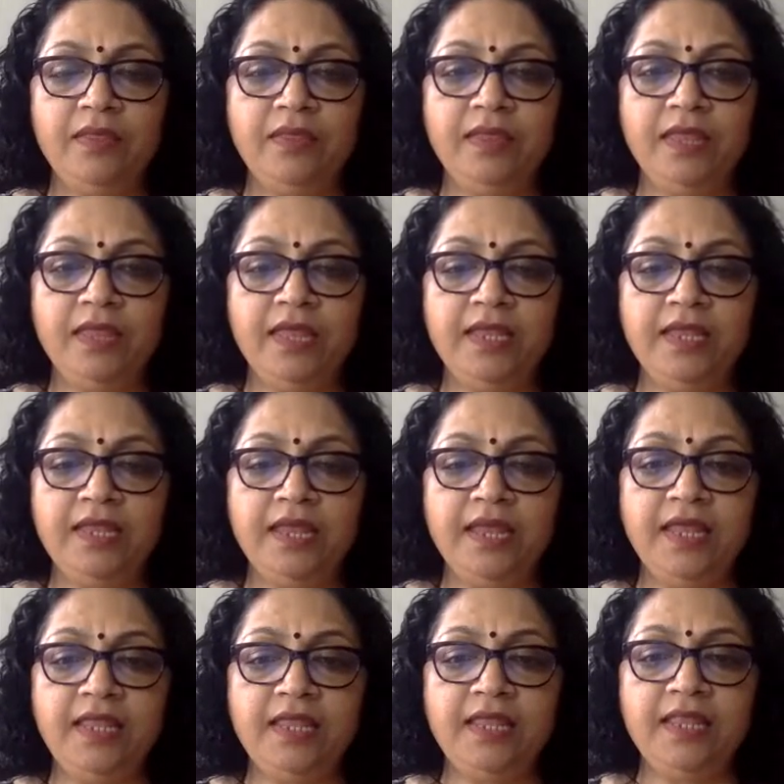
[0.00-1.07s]
it
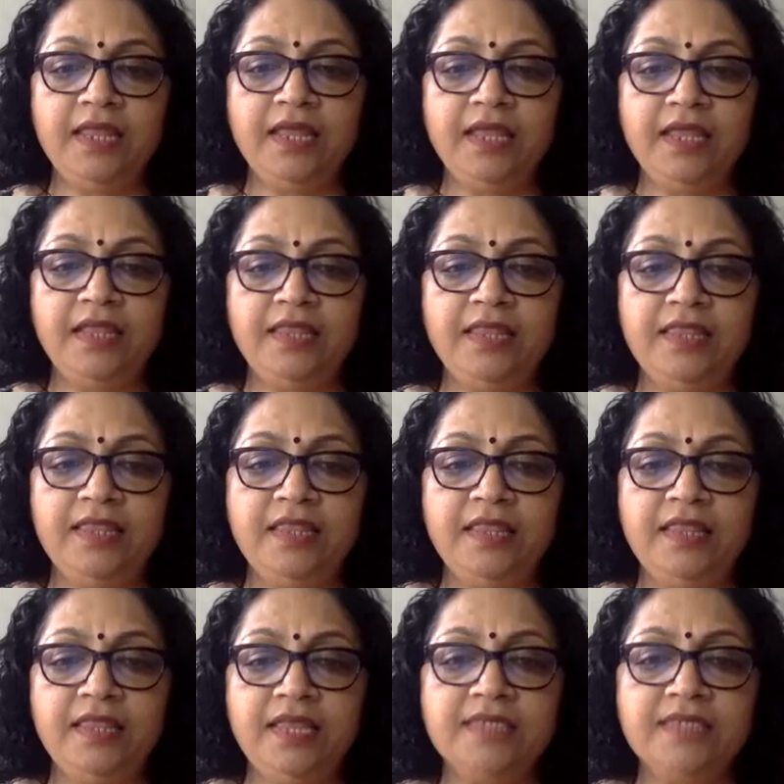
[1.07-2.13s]

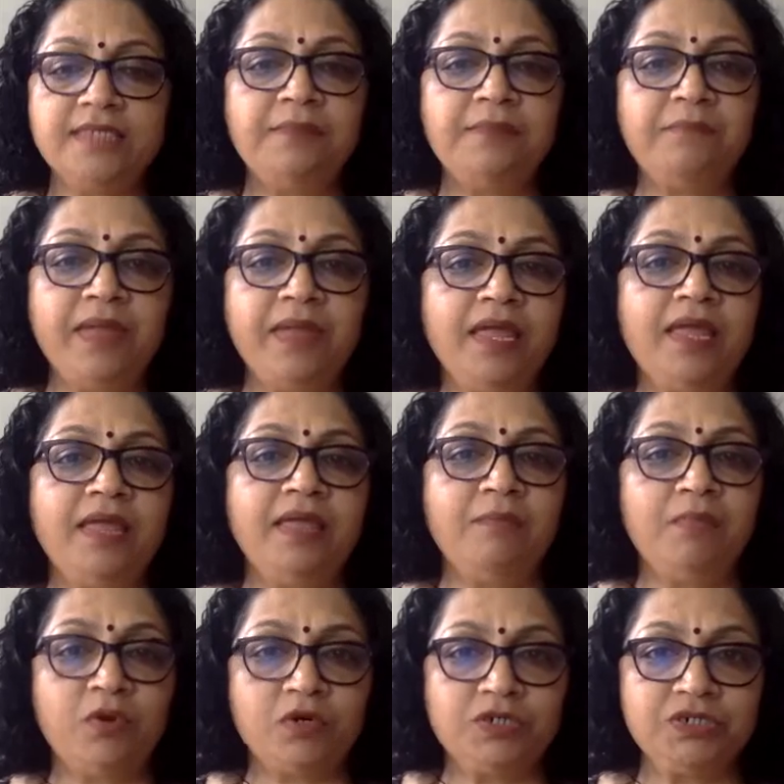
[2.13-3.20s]
these are big
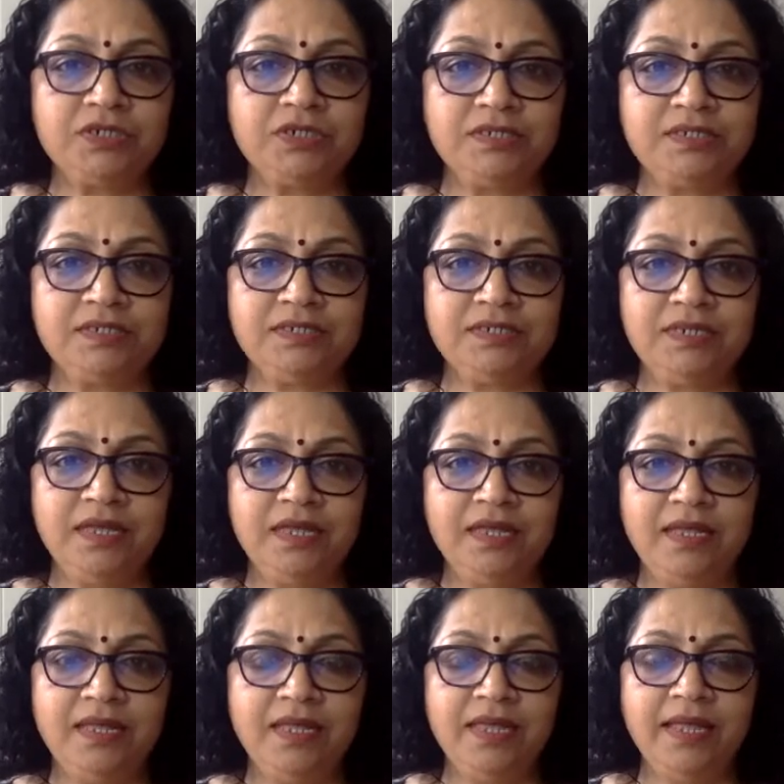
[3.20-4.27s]
emotions,
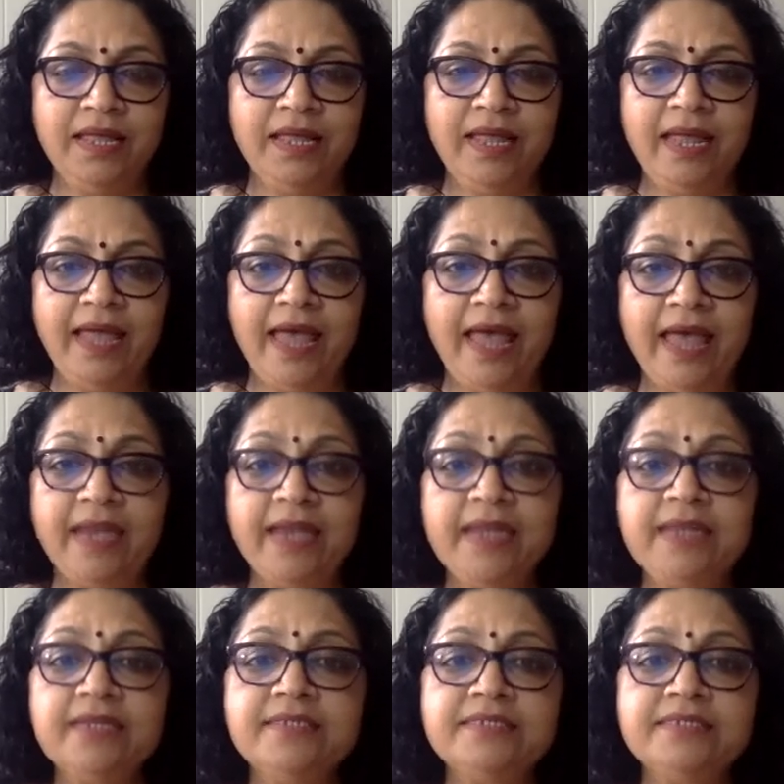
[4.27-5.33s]
and it
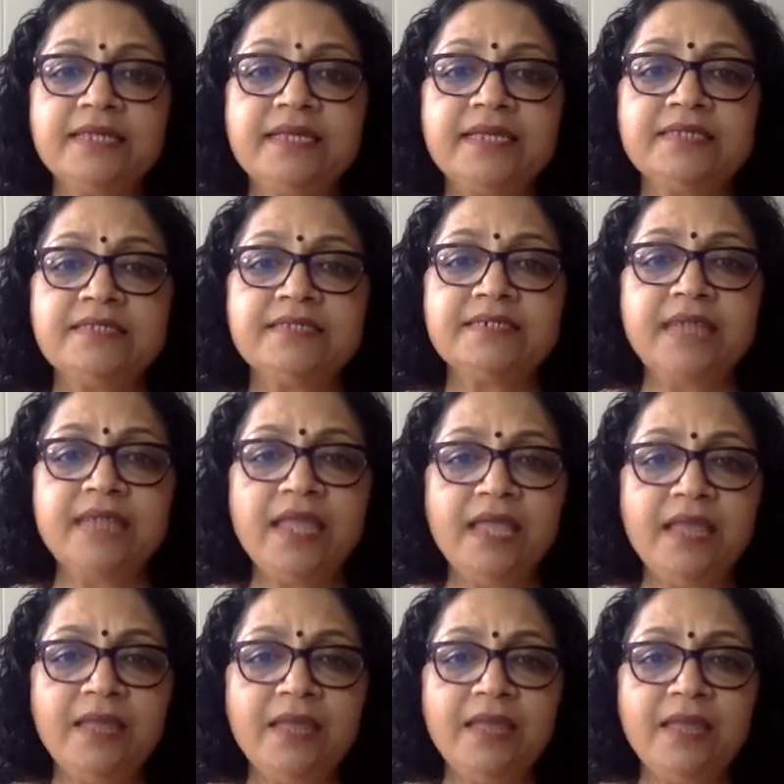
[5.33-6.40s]
is
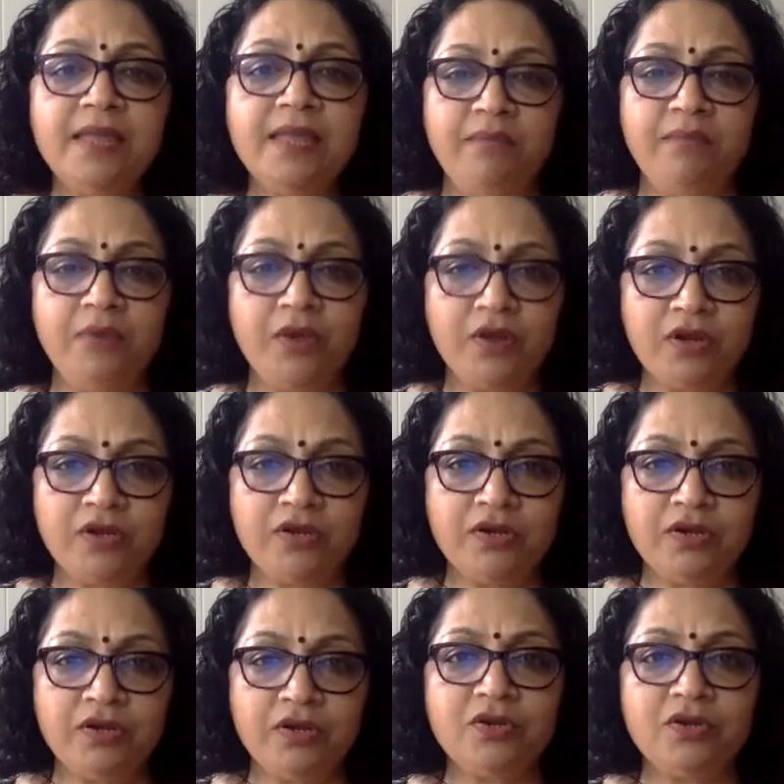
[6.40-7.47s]
extremely important
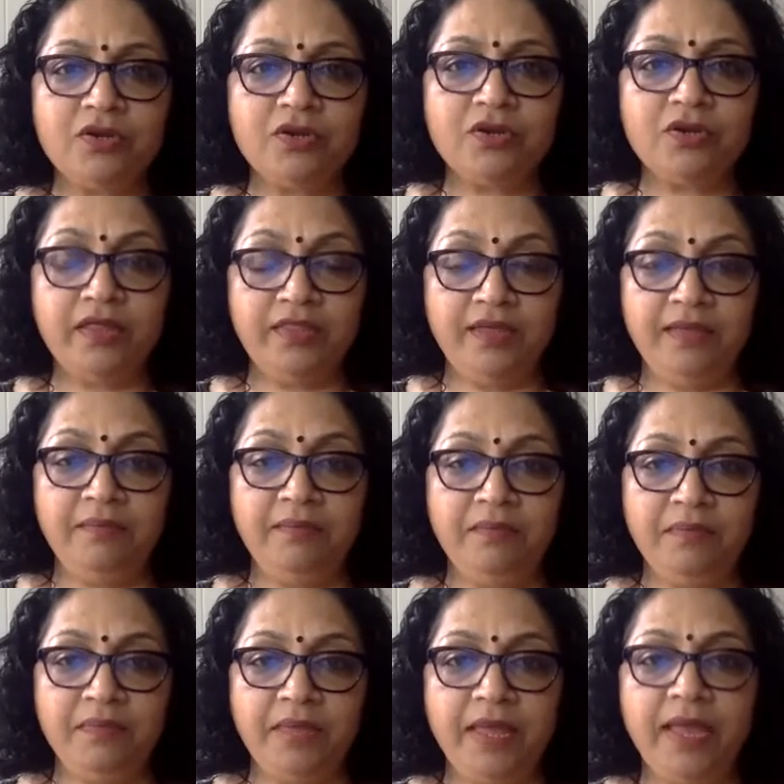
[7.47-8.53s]
to honor
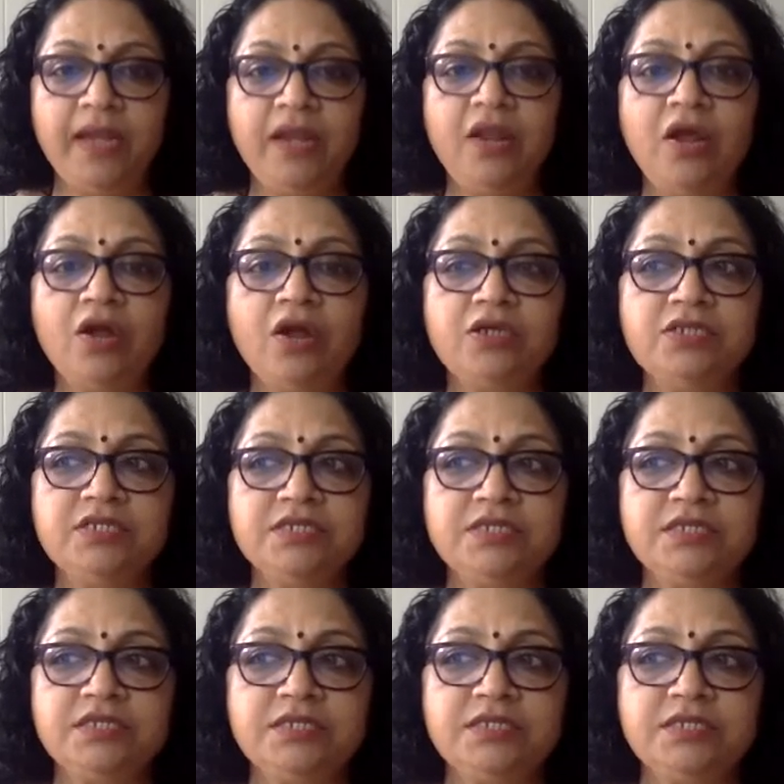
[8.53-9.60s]
them and not
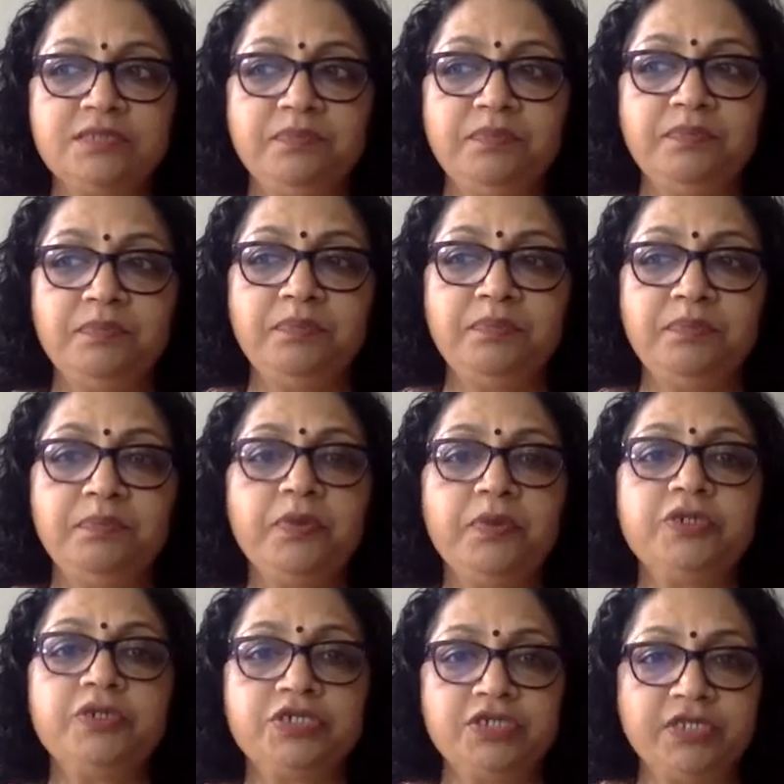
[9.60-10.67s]
just
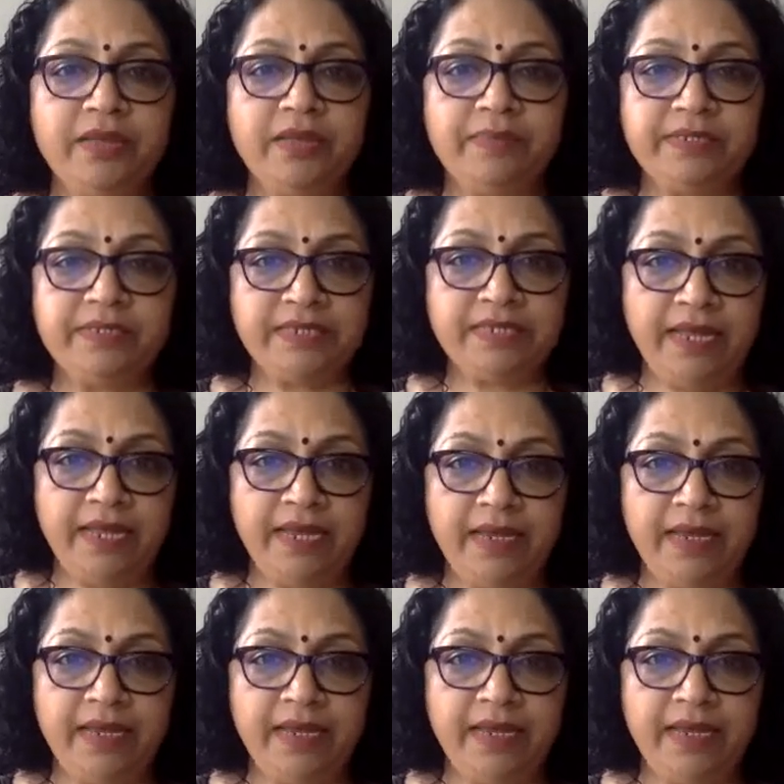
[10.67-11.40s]
push them aside.